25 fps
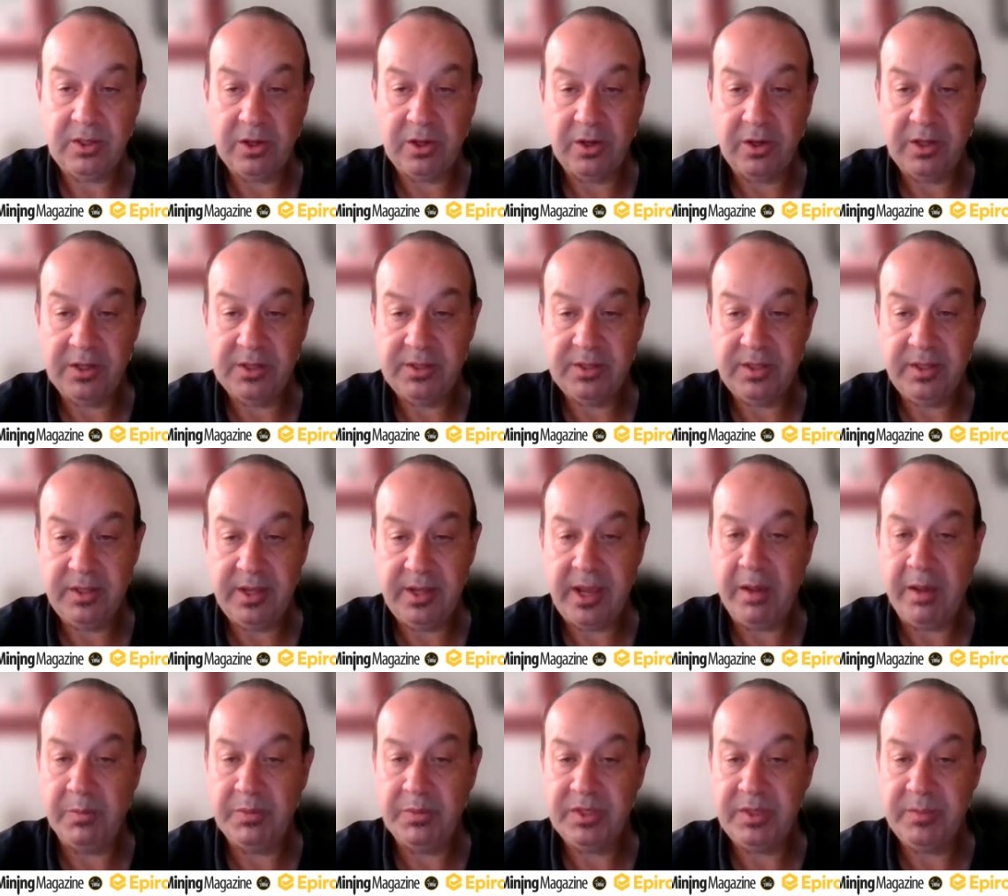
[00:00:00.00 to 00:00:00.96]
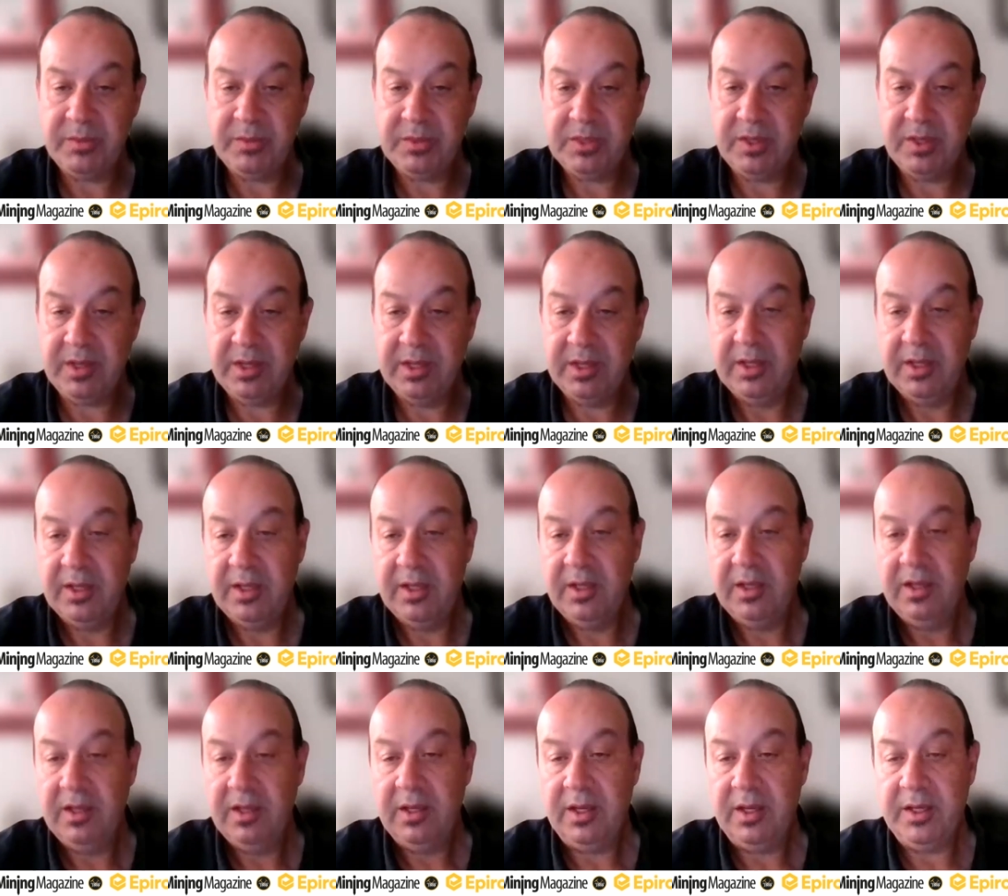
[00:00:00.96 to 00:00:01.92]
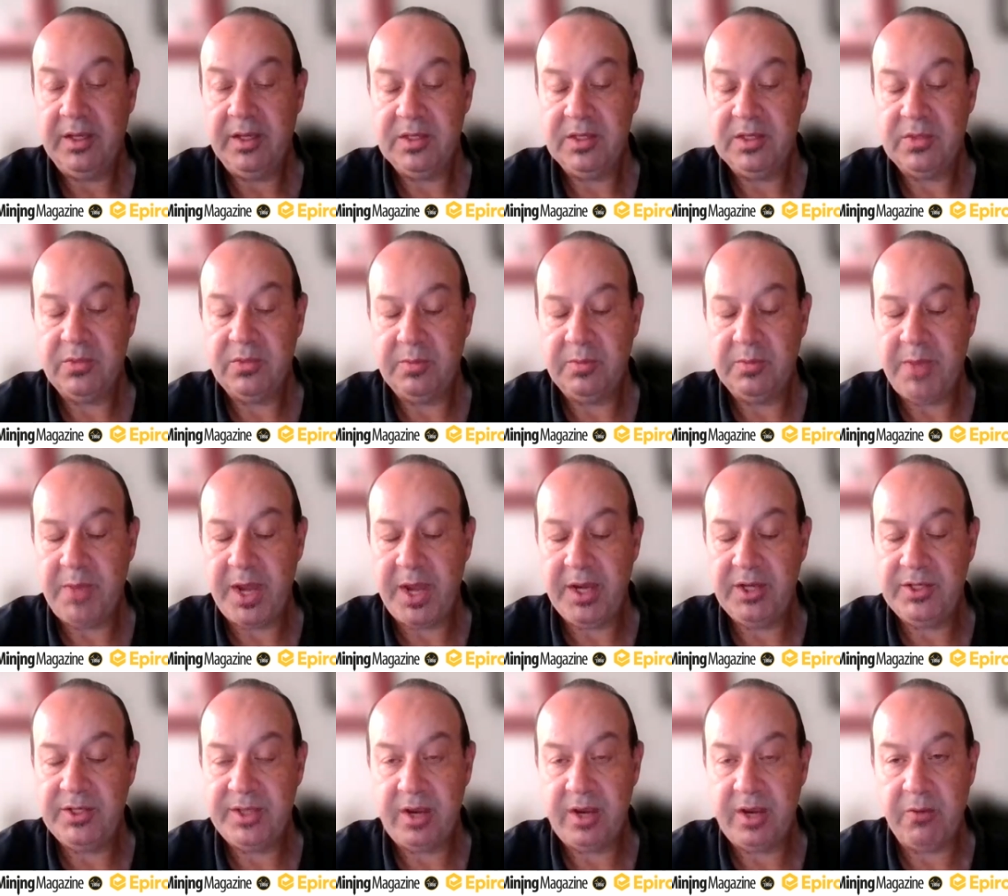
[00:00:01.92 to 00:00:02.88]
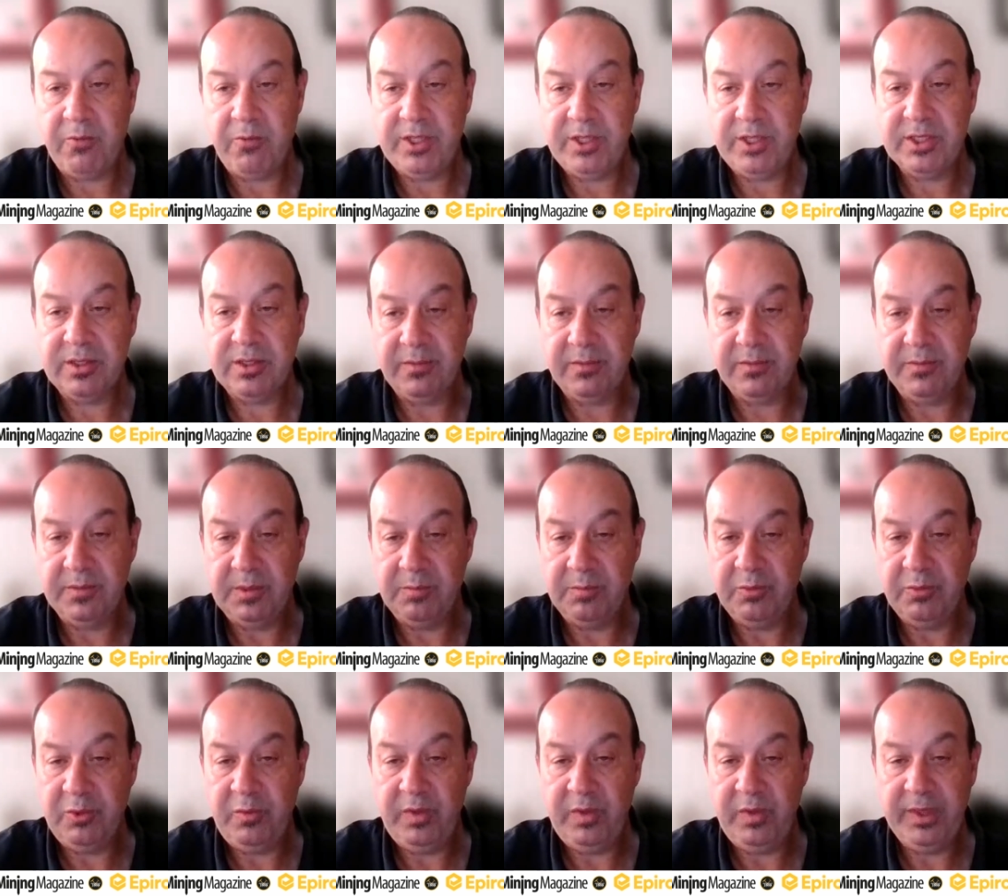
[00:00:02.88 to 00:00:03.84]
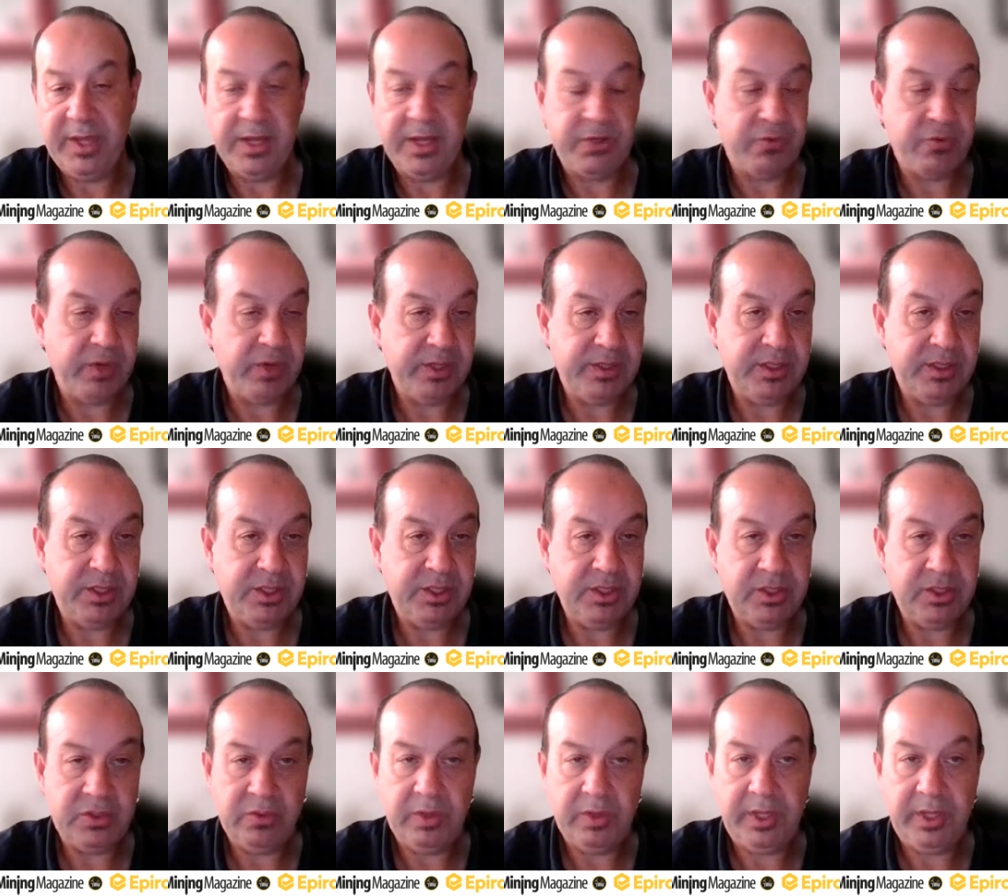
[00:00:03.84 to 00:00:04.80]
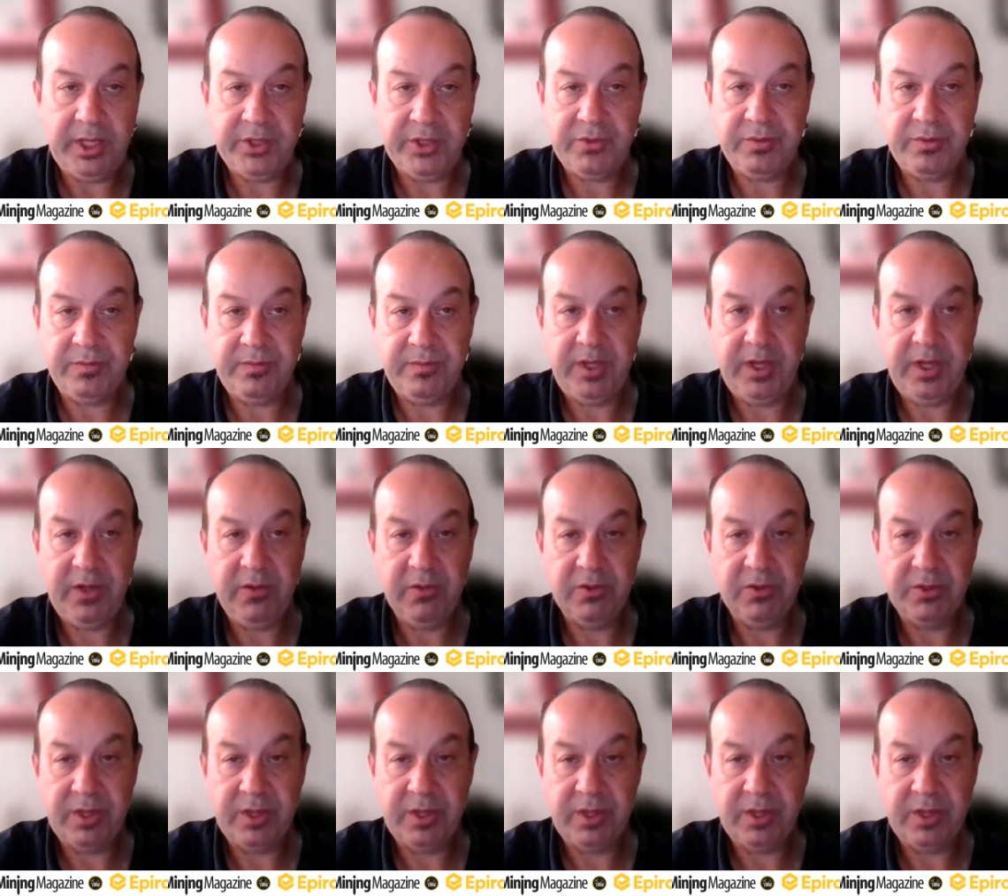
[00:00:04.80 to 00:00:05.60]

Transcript: costs, and it helps them to, I guess, manage that risk of, moving that transition to electric vehicles.